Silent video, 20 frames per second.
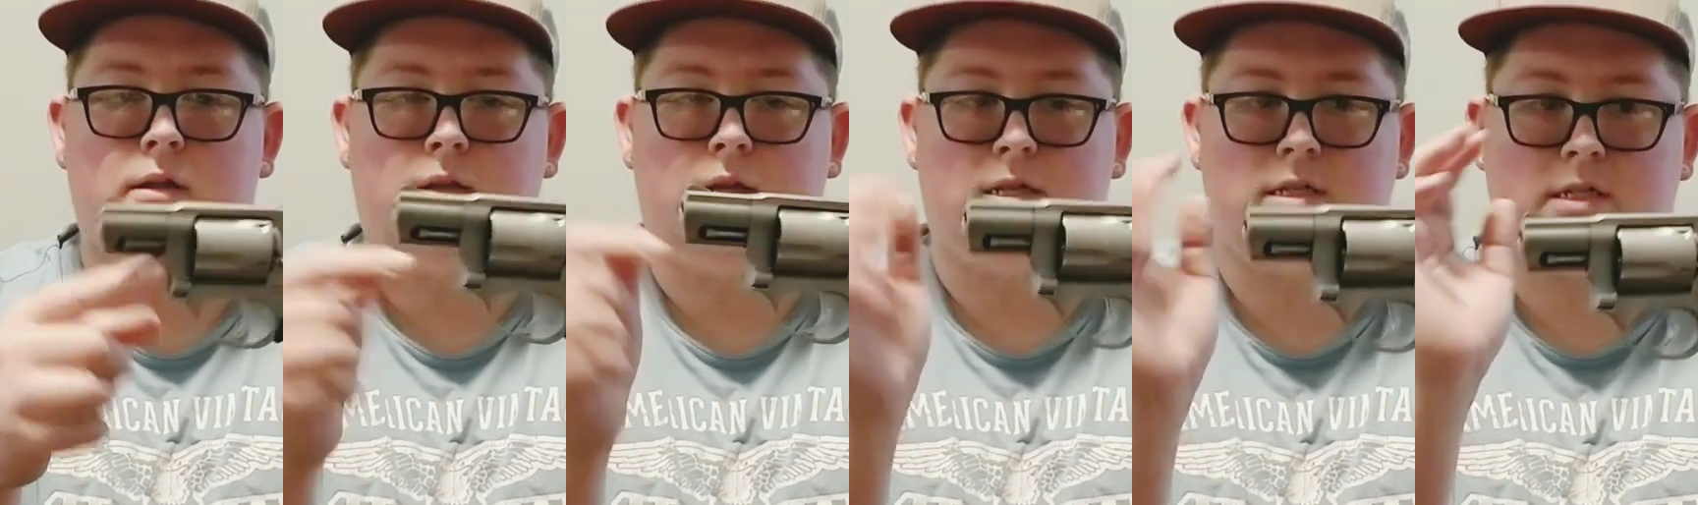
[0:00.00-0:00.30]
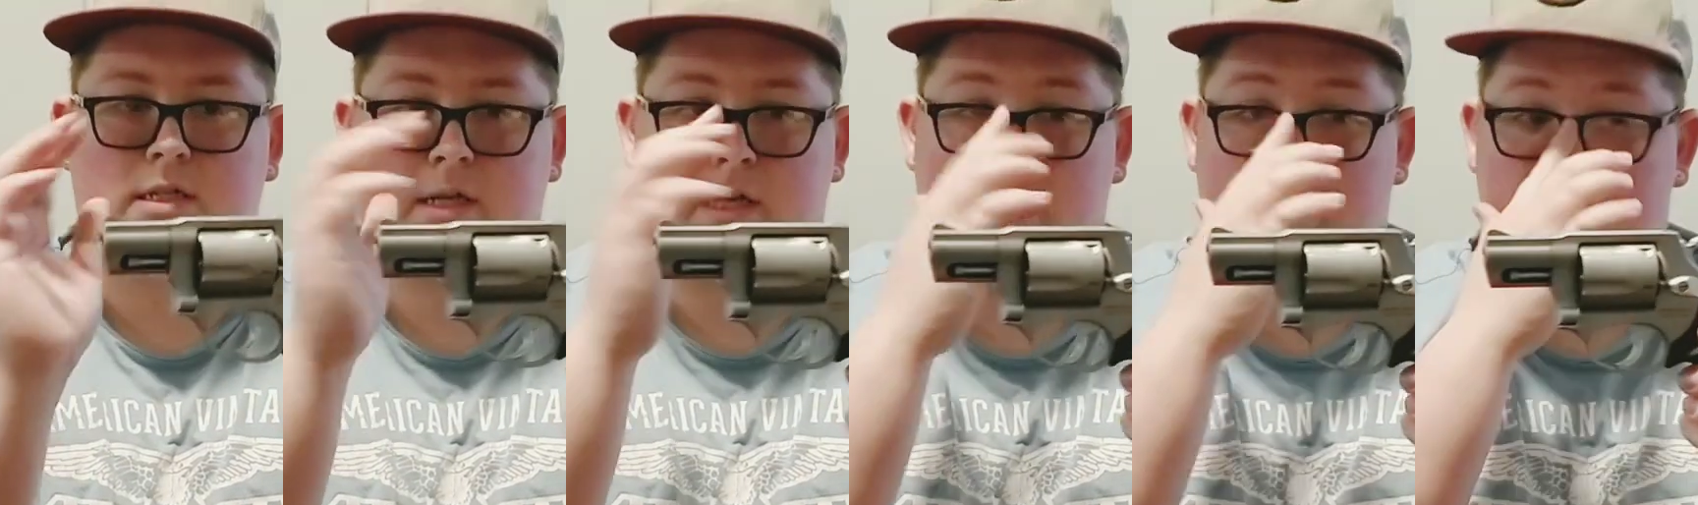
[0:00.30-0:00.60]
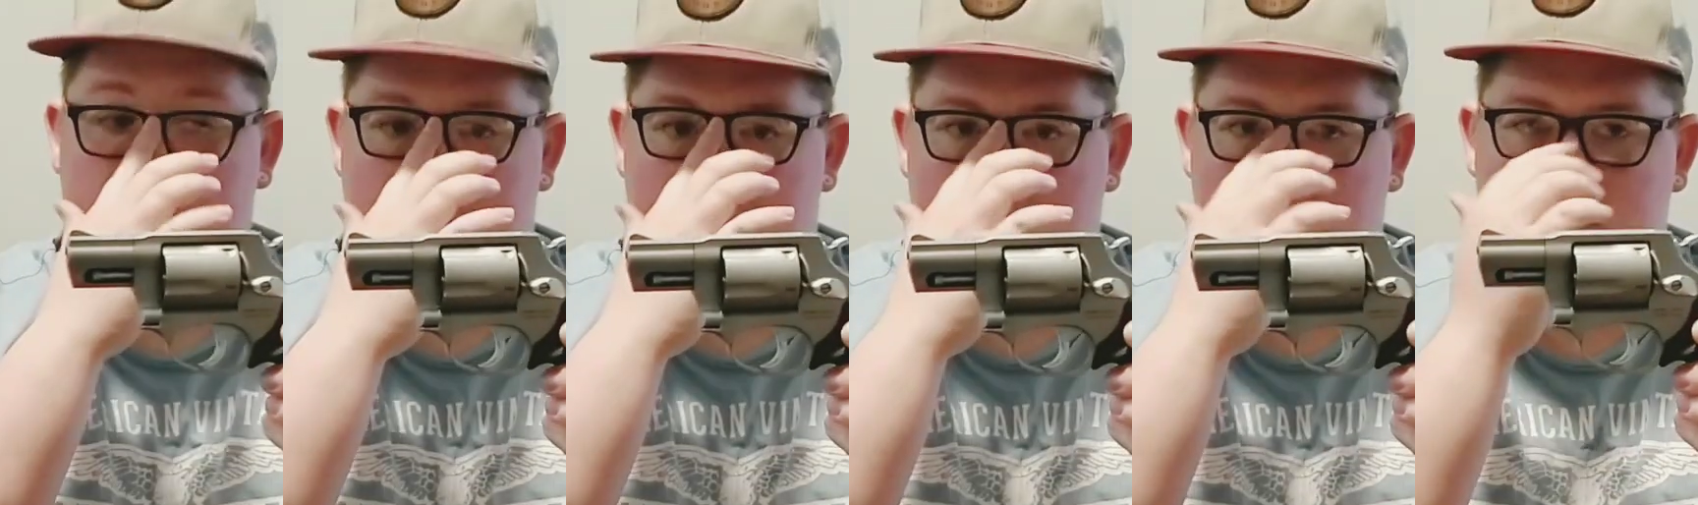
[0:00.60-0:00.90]
This is a
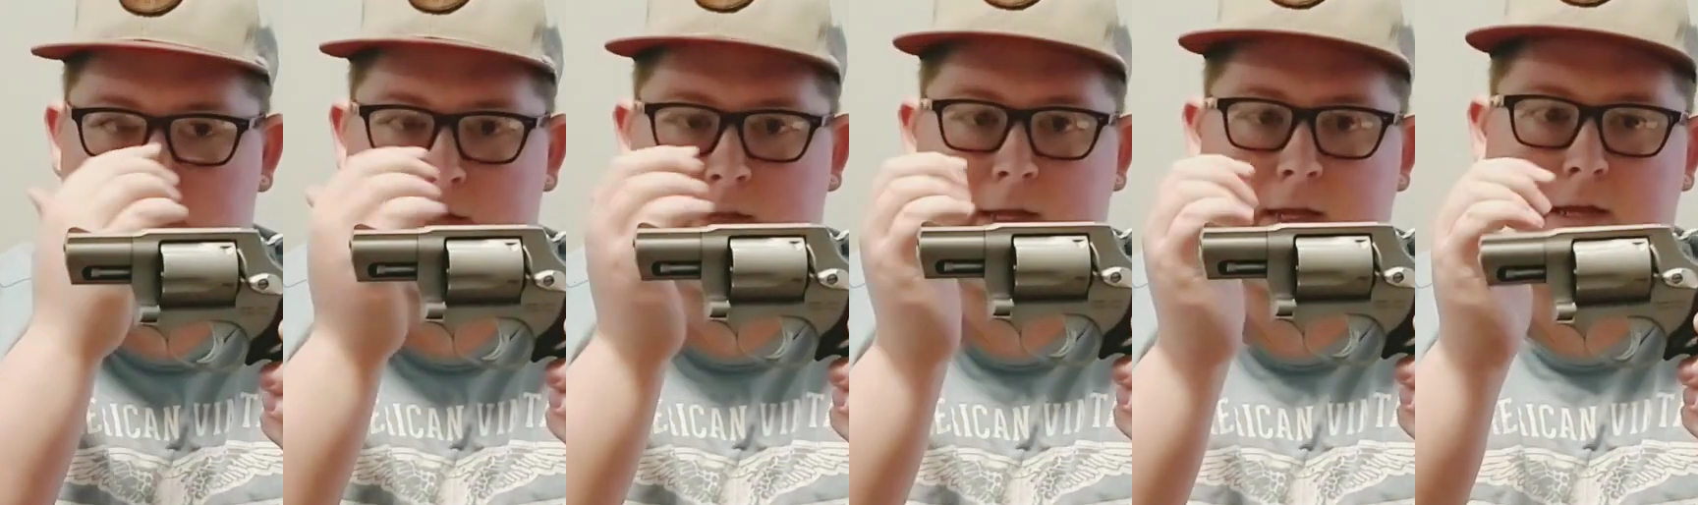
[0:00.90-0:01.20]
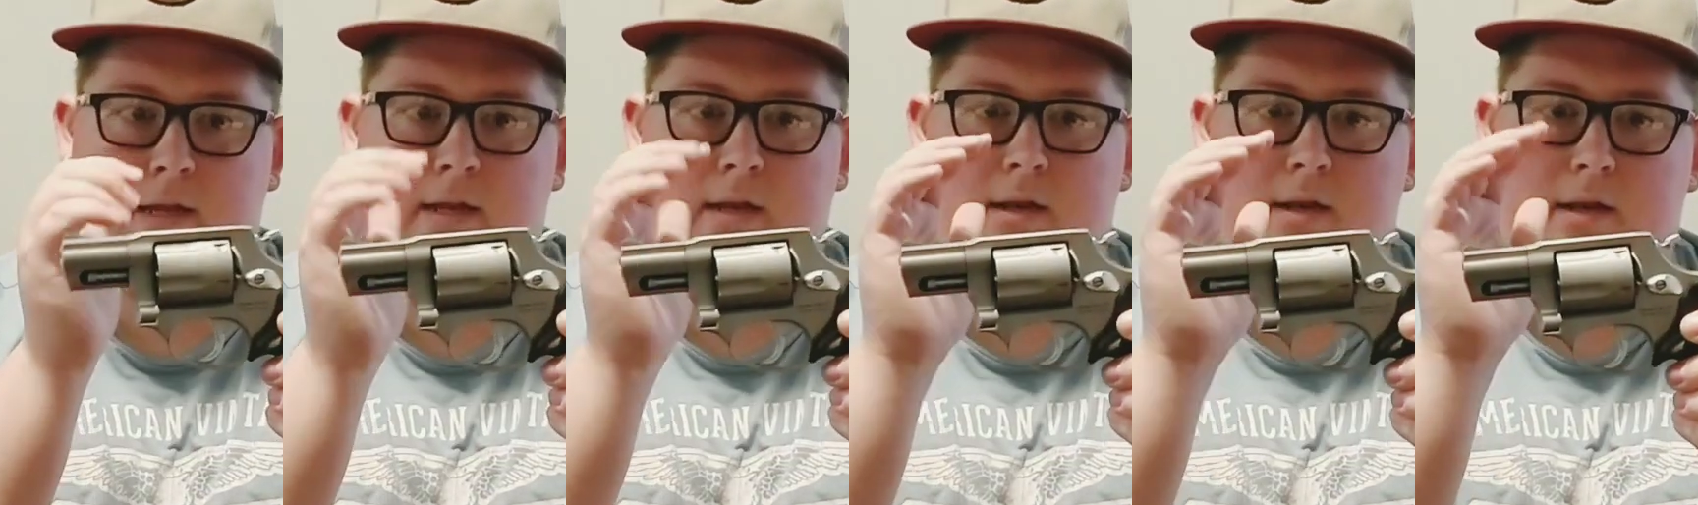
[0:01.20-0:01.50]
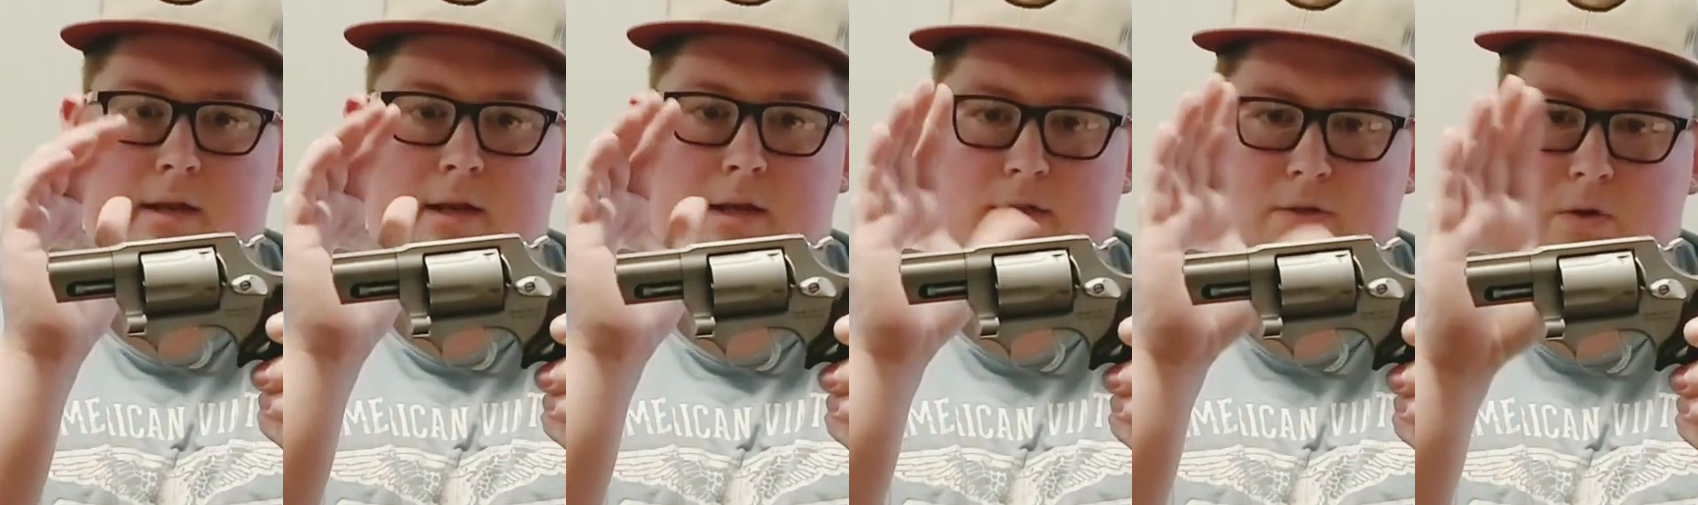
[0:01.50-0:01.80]
gun that
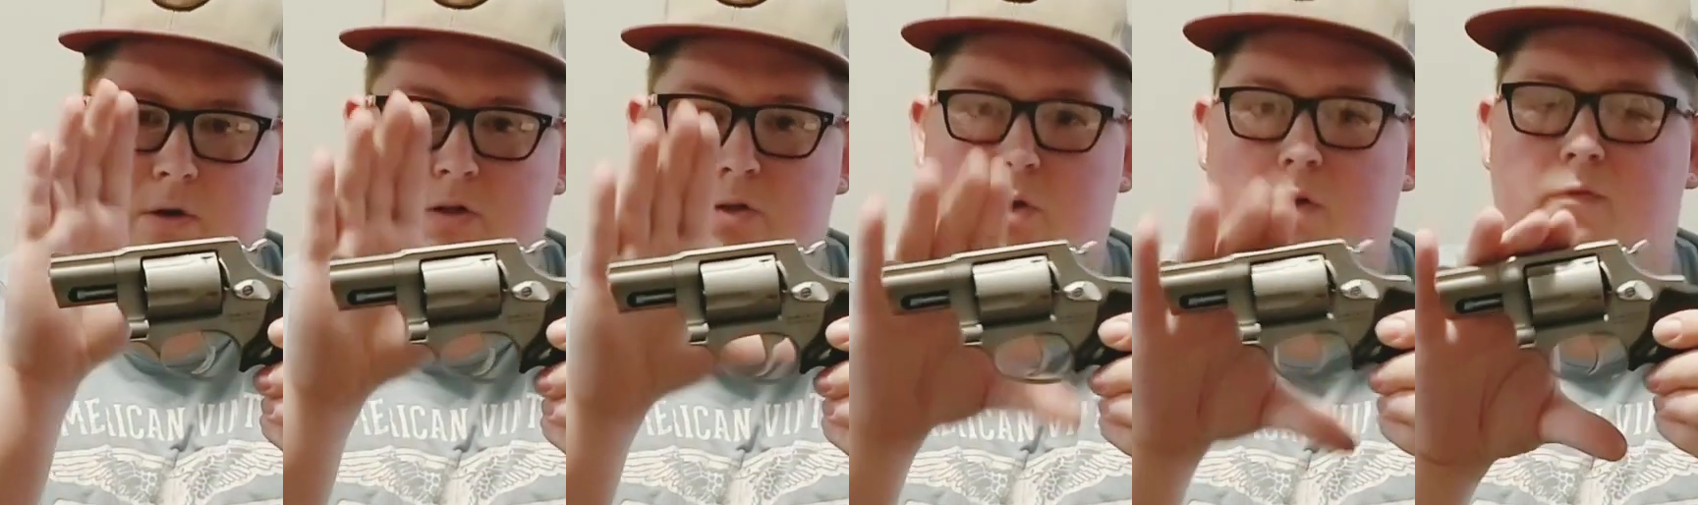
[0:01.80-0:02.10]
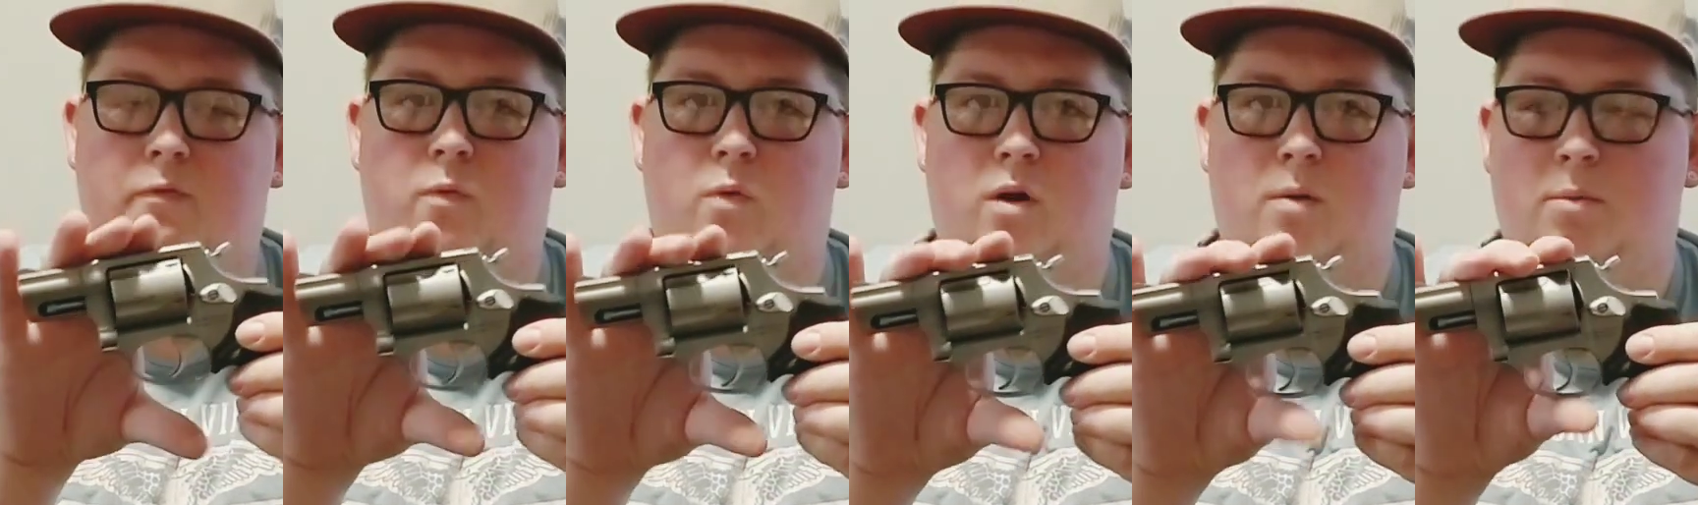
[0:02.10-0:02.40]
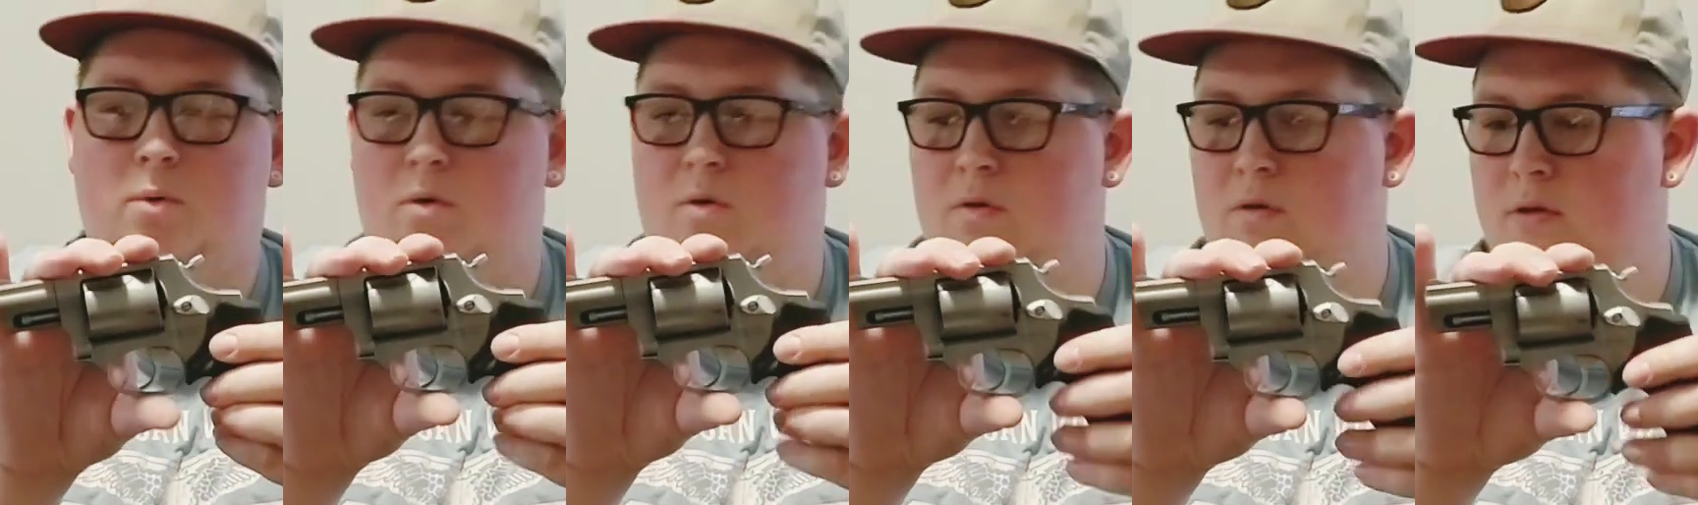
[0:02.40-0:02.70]
is also
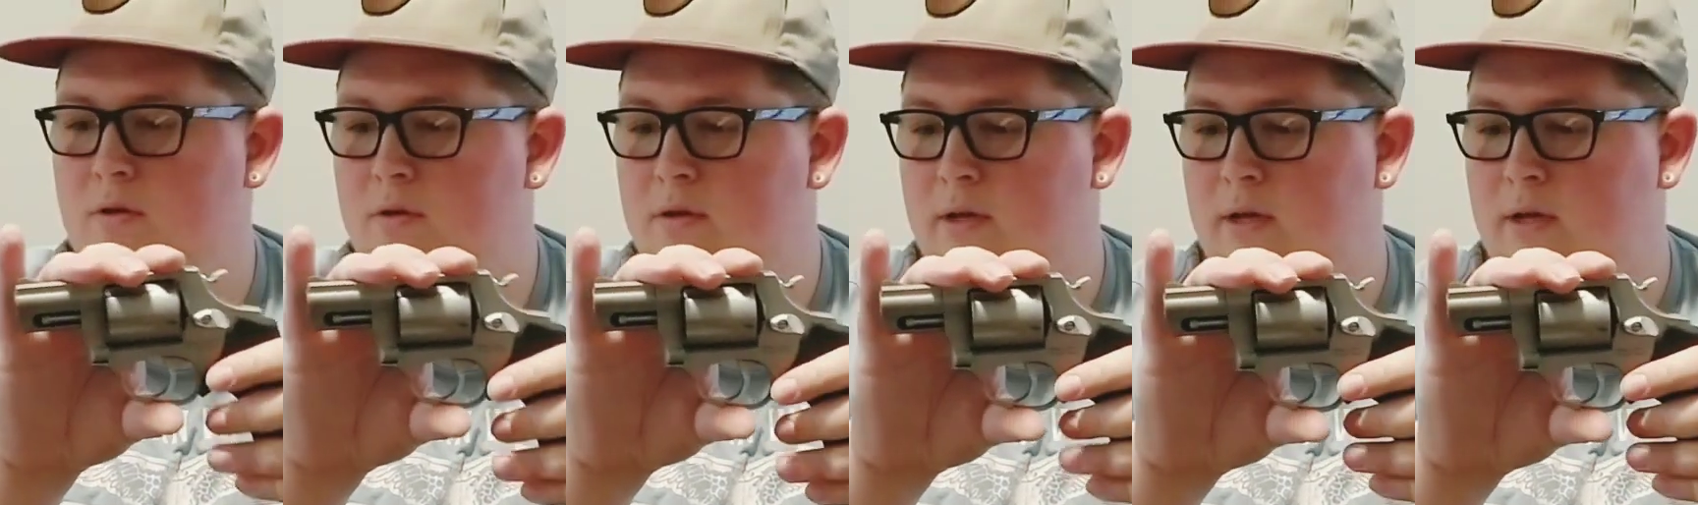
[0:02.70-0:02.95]
affordable,